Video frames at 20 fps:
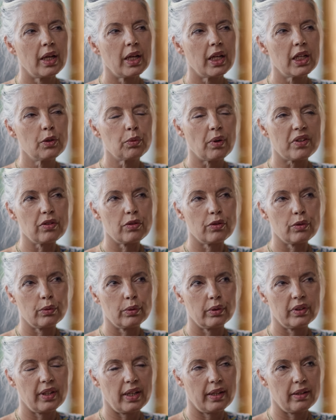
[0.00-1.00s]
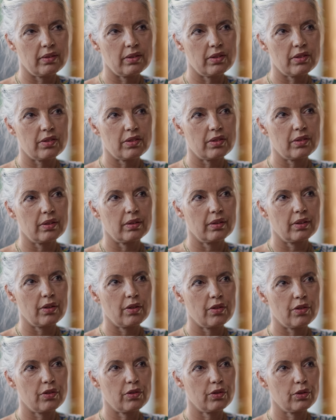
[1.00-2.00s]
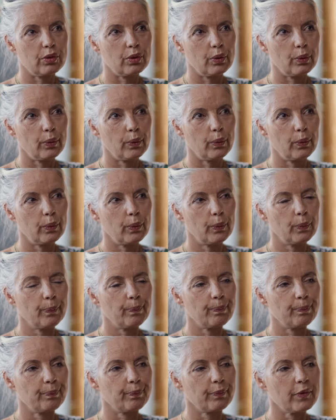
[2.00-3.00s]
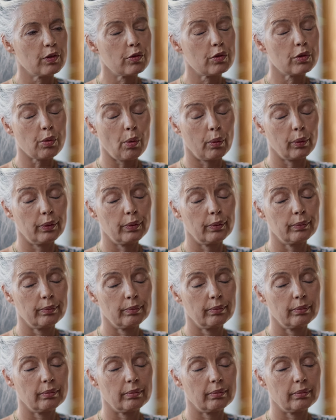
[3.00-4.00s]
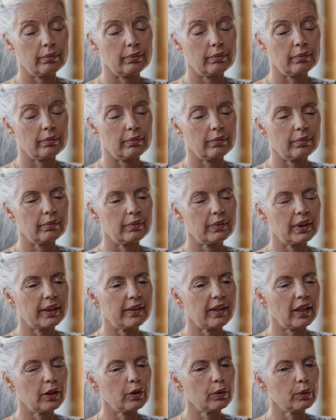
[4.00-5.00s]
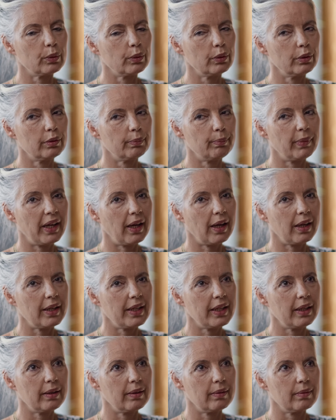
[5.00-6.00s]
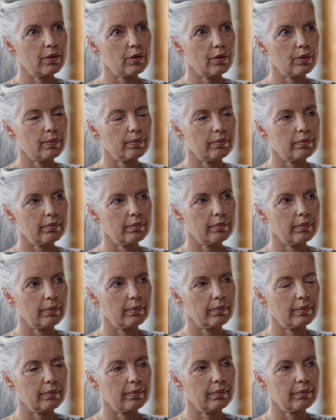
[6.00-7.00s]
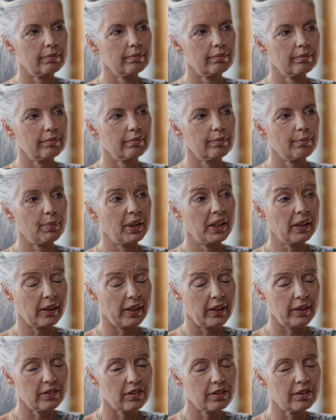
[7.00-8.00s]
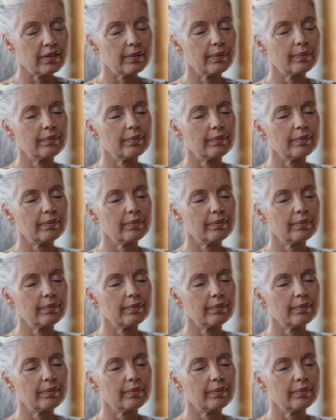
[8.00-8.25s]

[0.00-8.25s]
It was so dense, so strong, that I could barely bear it.